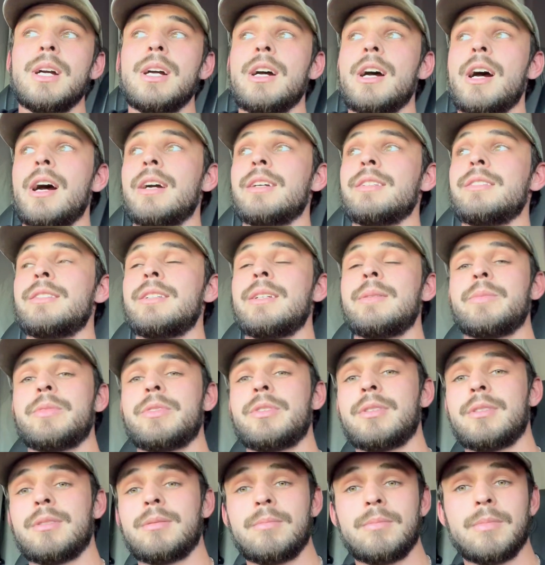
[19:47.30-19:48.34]
I seem
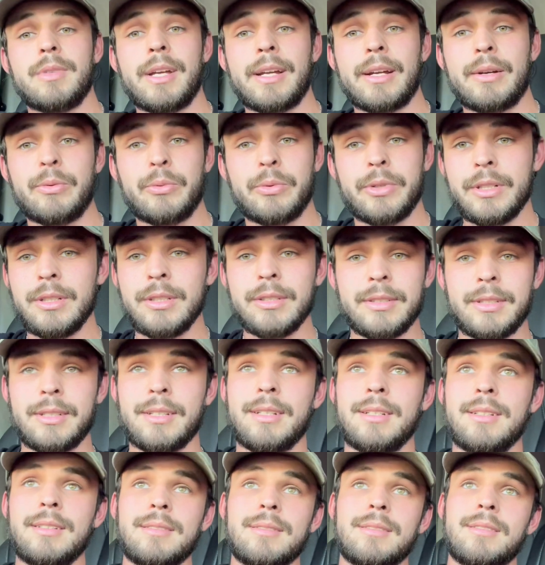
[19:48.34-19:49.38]
to like real
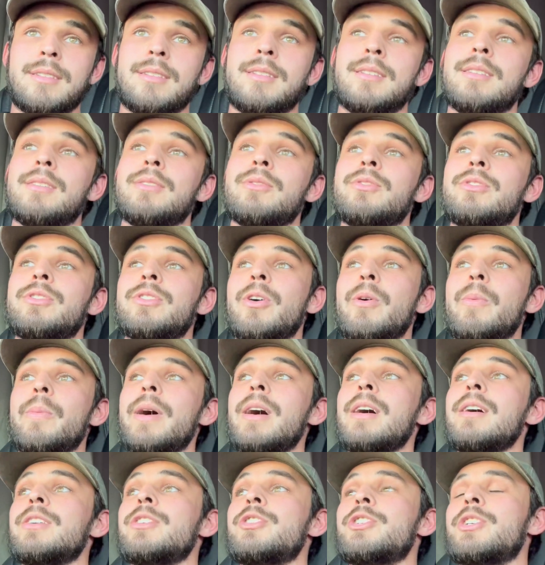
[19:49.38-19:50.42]
estate so
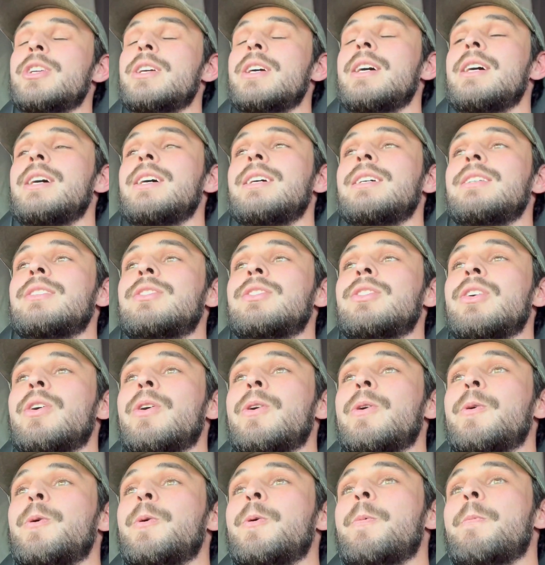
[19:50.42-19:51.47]
much.
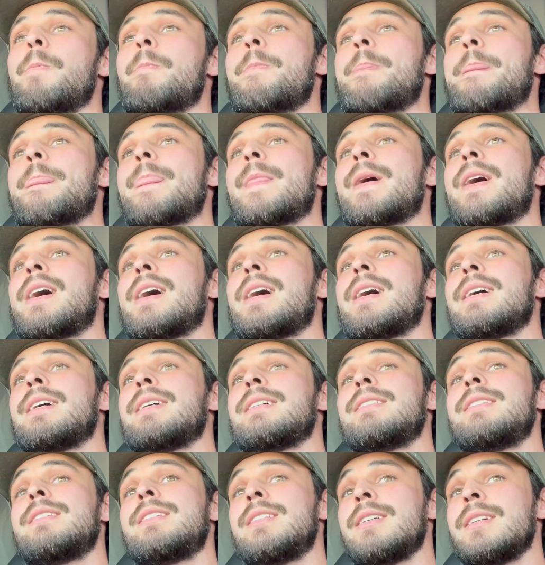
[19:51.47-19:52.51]
So
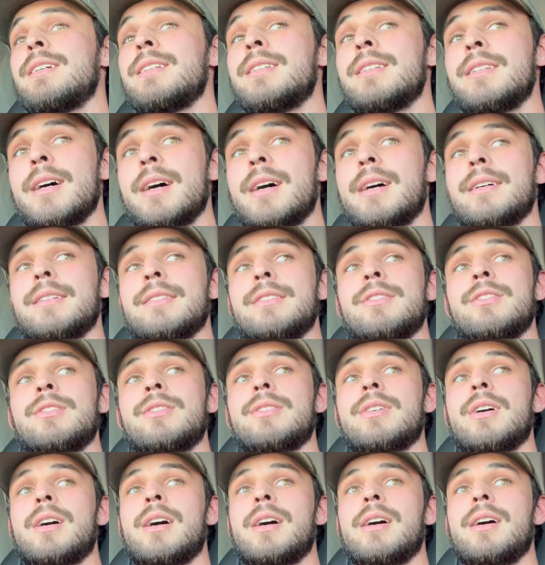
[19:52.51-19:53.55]
I did
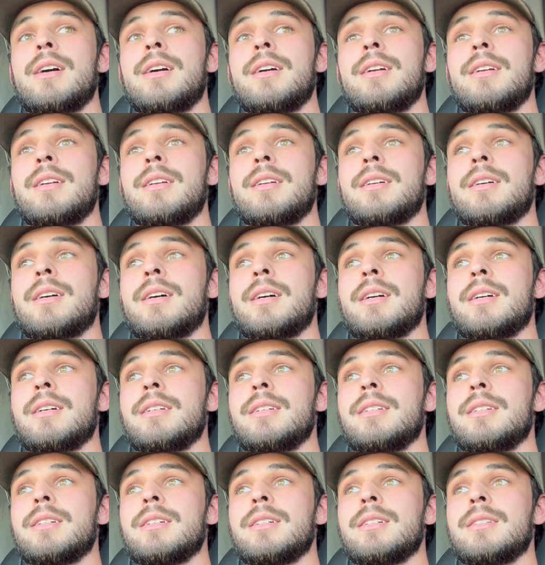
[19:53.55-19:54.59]
that.
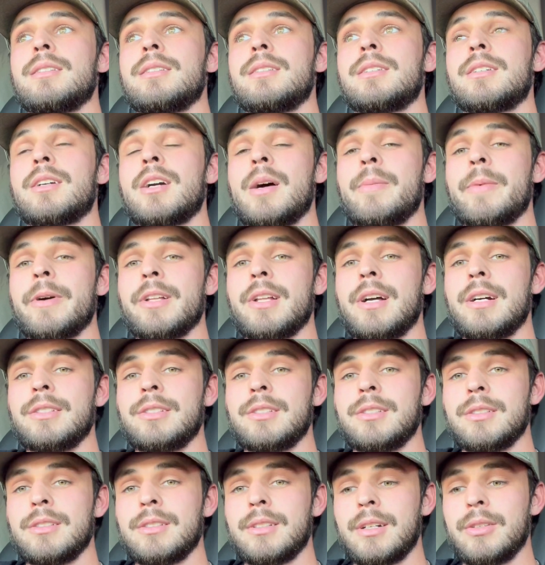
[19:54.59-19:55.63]
I got my
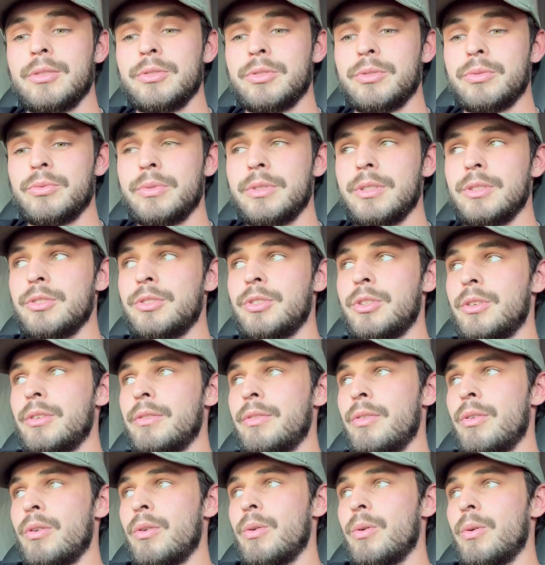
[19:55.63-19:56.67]
license. I was a realtor
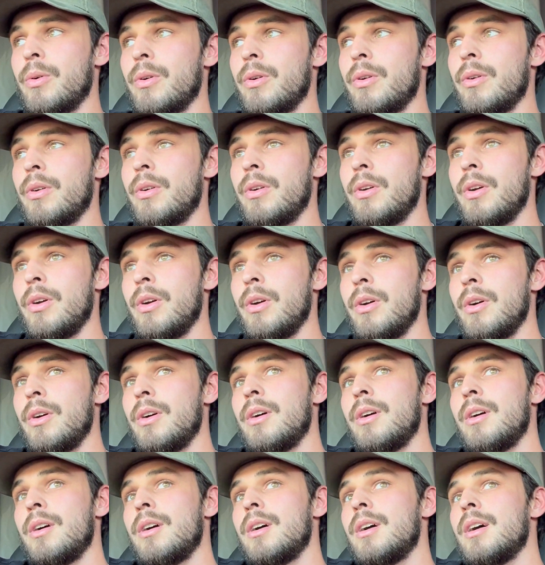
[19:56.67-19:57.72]
for
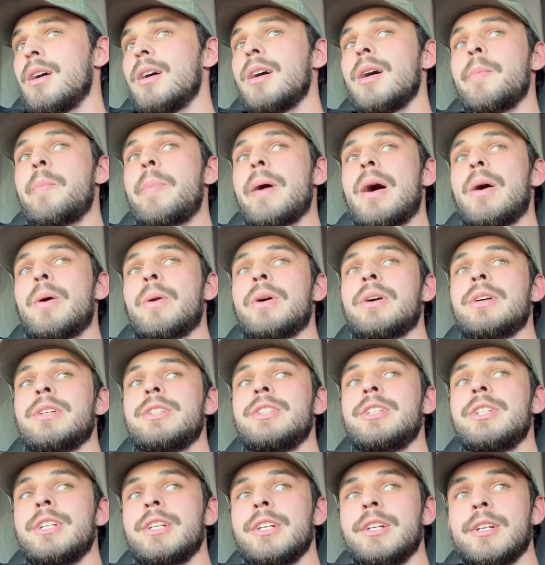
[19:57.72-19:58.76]
about a
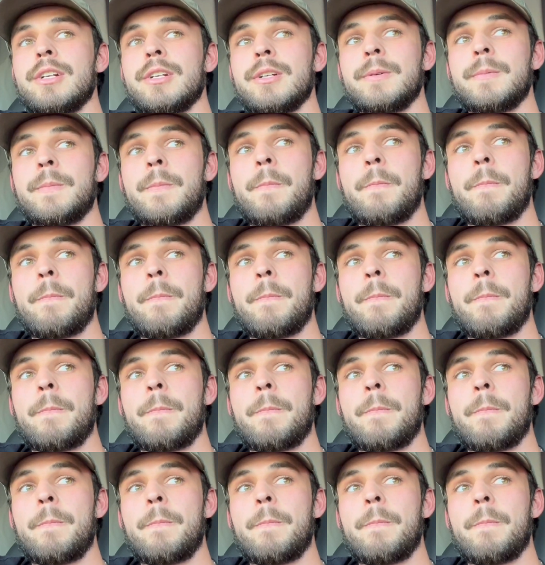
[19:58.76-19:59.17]
year.